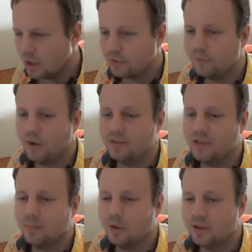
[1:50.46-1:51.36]
So
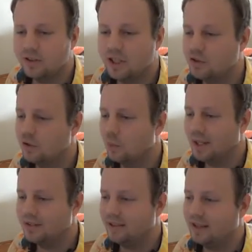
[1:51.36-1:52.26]
first up, I'm going to teach you the
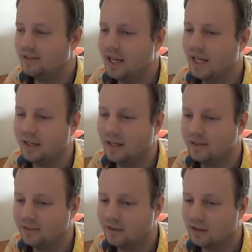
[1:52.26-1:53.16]
way to say tank,
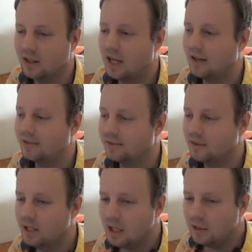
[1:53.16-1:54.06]
as in the class.